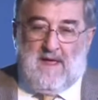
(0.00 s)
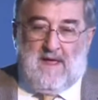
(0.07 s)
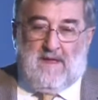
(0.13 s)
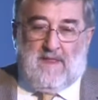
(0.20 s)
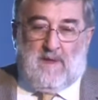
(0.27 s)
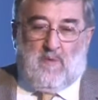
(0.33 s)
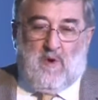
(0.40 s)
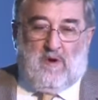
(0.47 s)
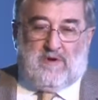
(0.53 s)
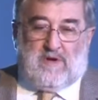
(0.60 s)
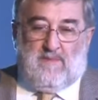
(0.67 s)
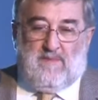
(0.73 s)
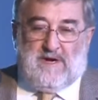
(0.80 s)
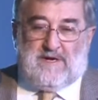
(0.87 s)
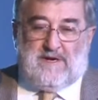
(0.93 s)
The World
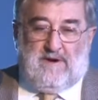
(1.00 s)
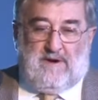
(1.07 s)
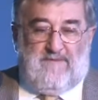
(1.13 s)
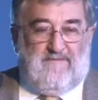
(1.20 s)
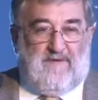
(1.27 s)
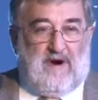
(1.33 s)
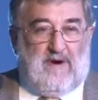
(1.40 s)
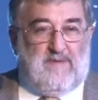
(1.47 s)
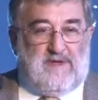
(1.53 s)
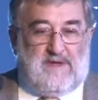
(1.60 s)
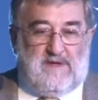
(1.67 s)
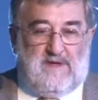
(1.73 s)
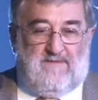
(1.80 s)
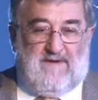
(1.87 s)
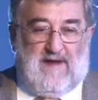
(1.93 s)
Commission on Environment
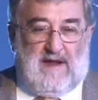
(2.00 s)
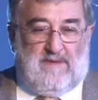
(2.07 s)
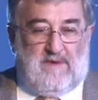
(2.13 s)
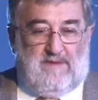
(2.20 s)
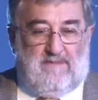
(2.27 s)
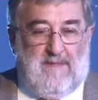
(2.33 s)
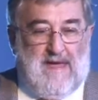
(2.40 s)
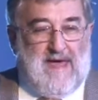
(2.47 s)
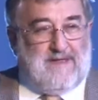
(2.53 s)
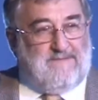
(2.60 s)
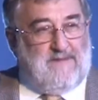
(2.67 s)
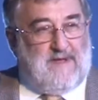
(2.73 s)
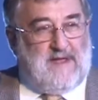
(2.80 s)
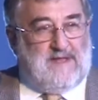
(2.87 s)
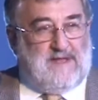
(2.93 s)
and Development met
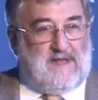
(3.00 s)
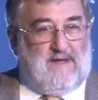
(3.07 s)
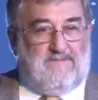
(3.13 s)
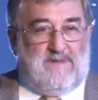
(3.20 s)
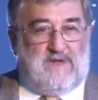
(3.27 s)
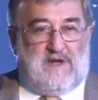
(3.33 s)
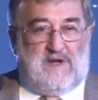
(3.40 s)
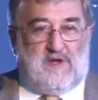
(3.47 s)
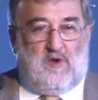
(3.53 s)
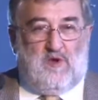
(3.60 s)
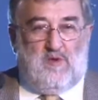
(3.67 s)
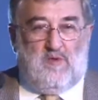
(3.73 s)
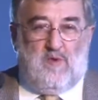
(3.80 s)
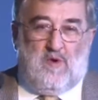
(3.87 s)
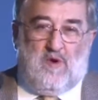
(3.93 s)
in
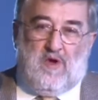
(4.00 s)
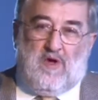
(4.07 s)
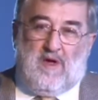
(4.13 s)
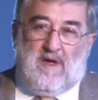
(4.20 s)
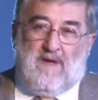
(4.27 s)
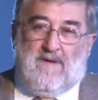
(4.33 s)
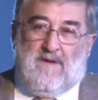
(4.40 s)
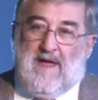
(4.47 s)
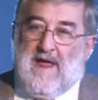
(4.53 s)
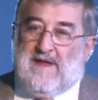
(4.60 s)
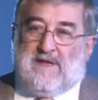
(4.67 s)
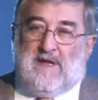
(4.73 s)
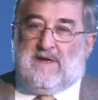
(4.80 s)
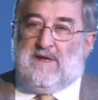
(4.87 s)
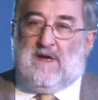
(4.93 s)
1972. It
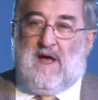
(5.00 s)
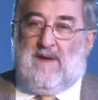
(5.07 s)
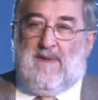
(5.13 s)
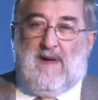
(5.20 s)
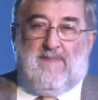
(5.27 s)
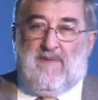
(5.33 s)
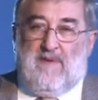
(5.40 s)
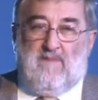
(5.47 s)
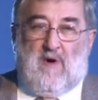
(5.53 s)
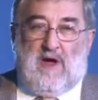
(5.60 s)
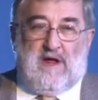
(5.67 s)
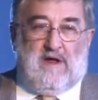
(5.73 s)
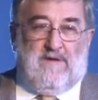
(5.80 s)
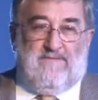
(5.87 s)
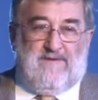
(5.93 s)
didn't come up in my
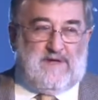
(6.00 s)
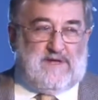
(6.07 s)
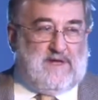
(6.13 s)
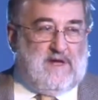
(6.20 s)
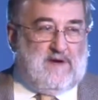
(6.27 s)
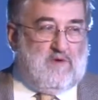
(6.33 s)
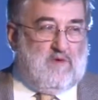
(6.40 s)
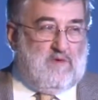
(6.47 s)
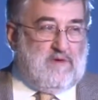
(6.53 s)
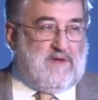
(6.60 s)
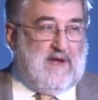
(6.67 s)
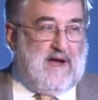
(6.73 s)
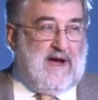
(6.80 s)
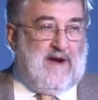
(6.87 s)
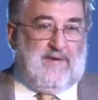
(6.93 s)
university
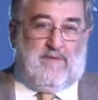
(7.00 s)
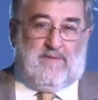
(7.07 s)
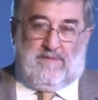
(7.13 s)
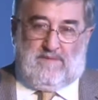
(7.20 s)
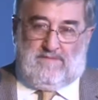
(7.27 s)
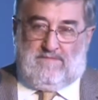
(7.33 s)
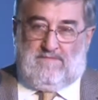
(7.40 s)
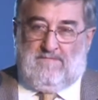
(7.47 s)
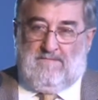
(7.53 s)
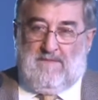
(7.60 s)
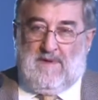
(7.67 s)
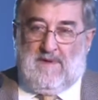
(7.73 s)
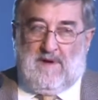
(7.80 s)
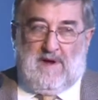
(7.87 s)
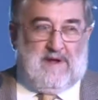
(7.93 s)
course at all.
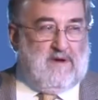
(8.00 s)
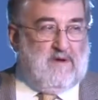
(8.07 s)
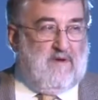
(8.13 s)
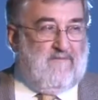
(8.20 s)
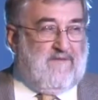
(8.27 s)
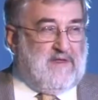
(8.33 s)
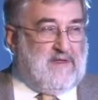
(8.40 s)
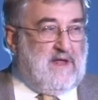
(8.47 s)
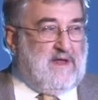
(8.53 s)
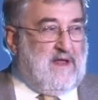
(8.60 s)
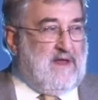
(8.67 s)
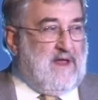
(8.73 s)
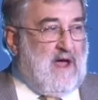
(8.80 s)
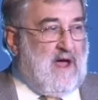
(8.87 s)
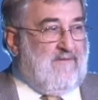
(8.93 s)
I don't know if it did
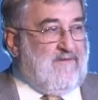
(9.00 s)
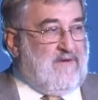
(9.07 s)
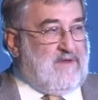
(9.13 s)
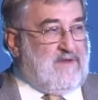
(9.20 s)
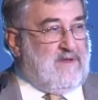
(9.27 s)
in Harvard,